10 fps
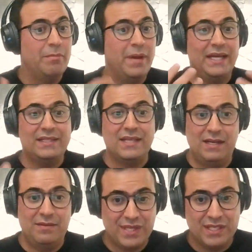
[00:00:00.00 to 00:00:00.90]
many
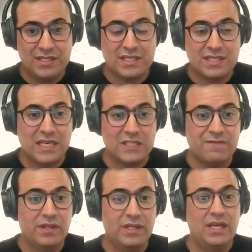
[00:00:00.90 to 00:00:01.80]
times
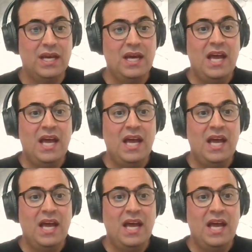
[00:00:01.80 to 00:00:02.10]
unsuccessfully.